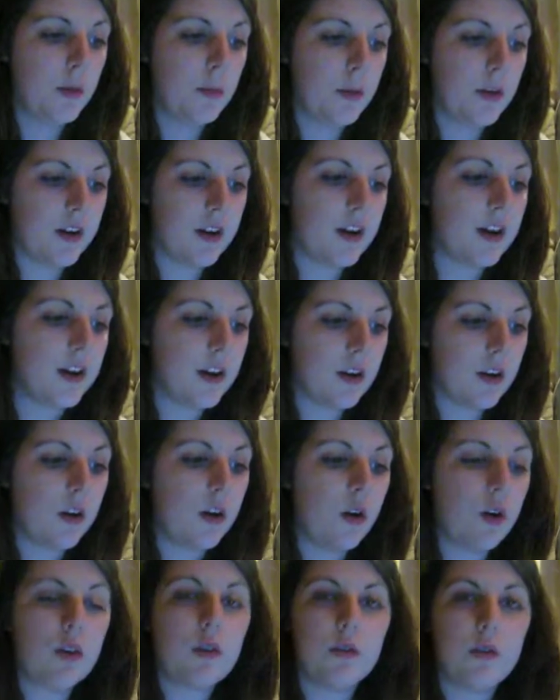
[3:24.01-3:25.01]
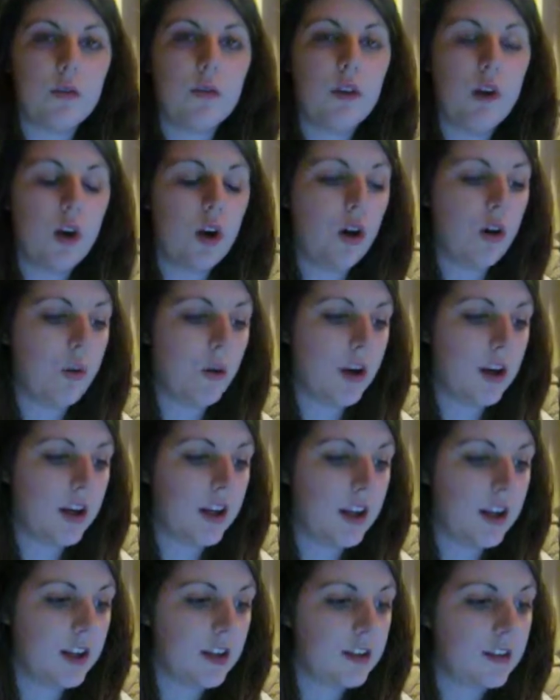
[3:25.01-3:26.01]
but it got
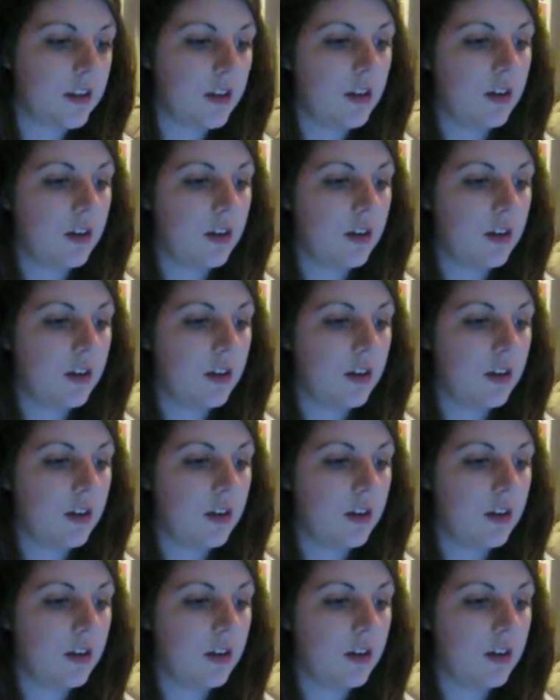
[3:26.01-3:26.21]
working.